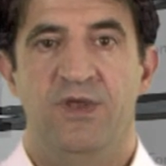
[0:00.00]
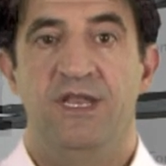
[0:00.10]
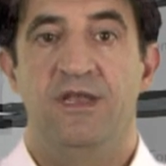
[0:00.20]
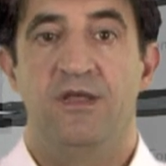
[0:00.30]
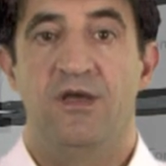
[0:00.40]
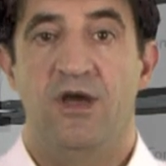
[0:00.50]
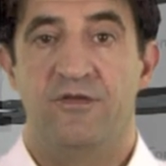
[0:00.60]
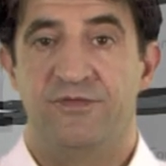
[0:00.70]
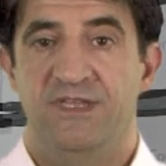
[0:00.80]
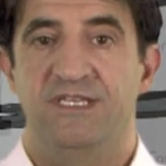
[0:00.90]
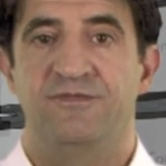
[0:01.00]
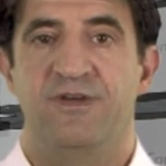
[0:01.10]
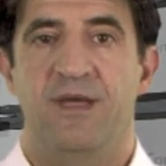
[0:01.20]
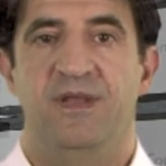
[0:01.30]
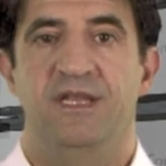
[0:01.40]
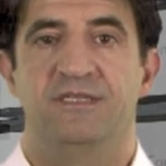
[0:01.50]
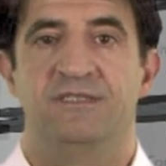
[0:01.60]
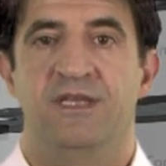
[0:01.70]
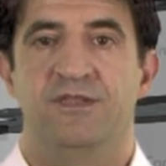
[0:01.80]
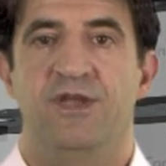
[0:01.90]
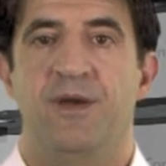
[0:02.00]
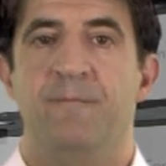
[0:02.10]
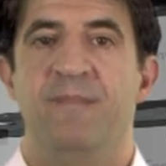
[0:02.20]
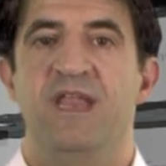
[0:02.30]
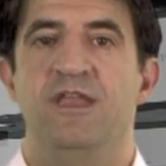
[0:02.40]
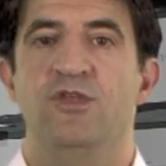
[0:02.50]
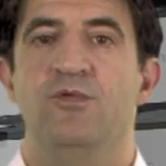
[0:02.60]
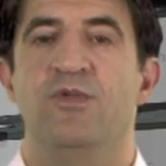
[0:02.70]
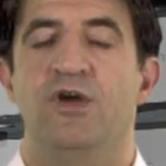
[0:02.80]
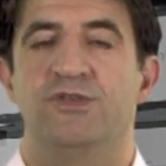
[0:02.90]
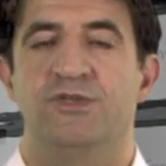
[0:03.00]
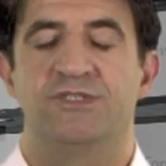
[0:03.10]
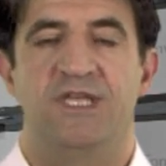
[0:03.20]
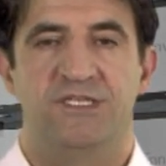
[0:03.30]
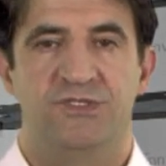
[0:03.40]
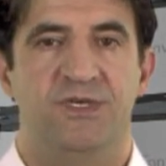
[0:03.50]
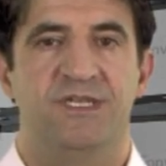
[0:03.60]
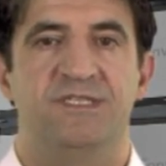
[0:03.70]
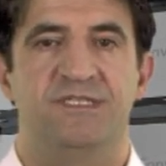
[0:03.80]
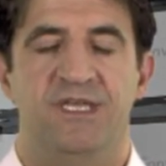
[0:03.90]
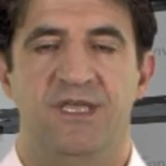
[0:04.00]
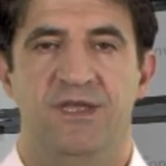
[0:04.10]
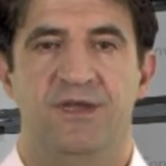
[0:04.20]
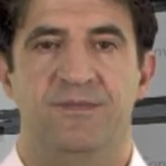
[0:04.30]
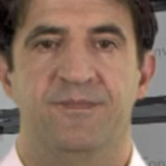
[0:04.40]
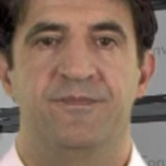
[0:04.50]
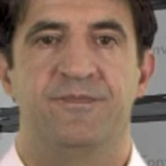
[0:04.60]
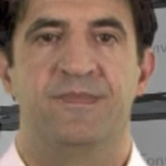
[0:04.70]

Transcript: Within of these families, there are many new modules, as you can see here.